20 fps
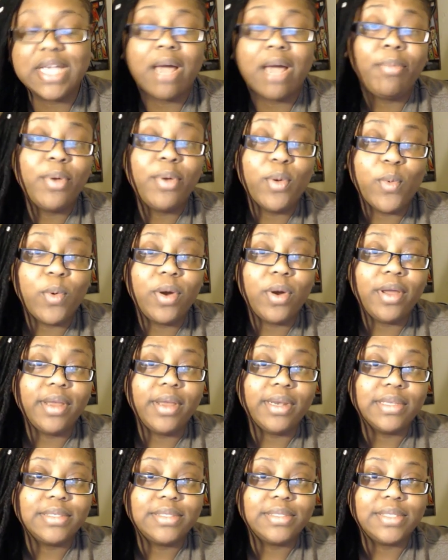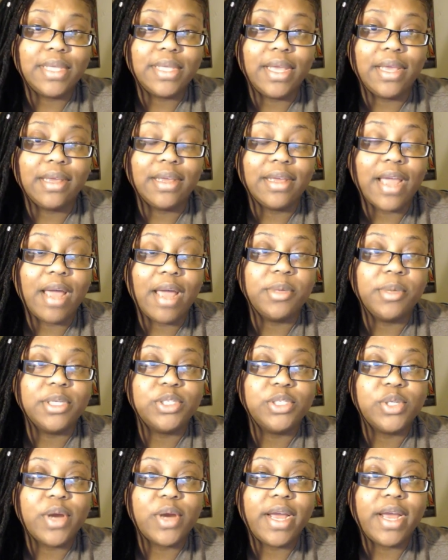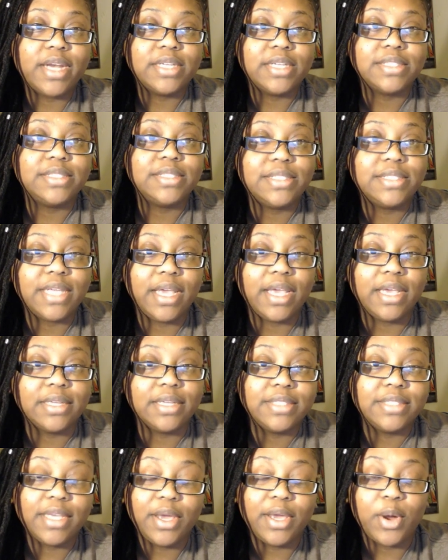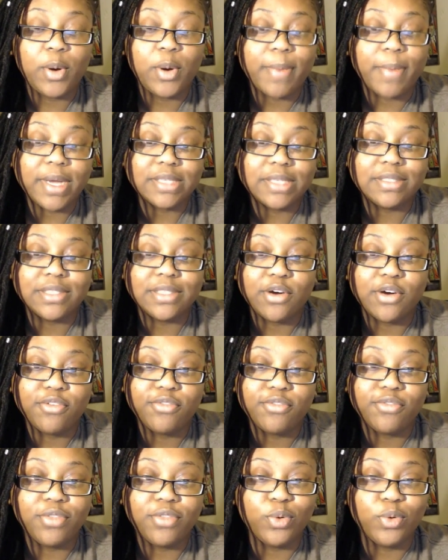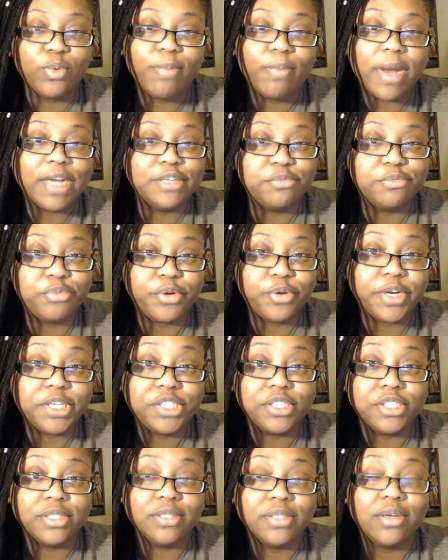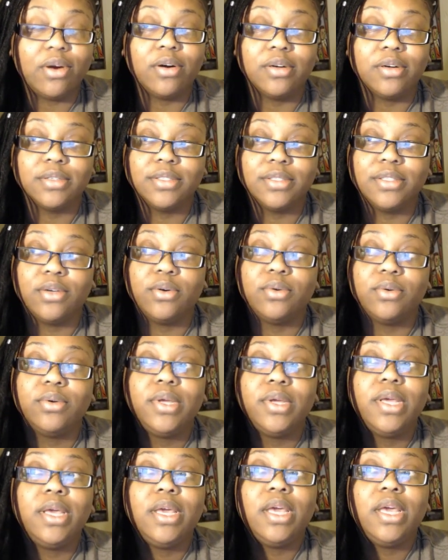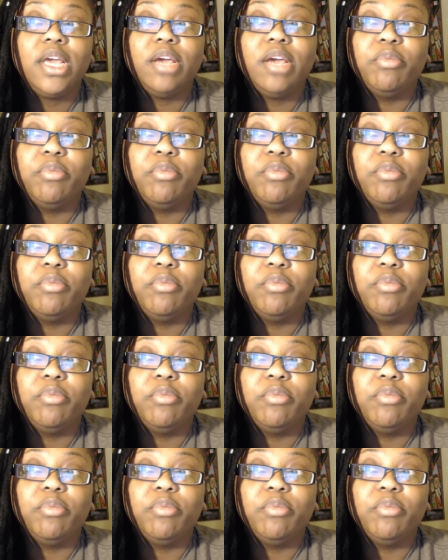Because I've been wanting to sing. I've been trying to sing to help myself through my depression also.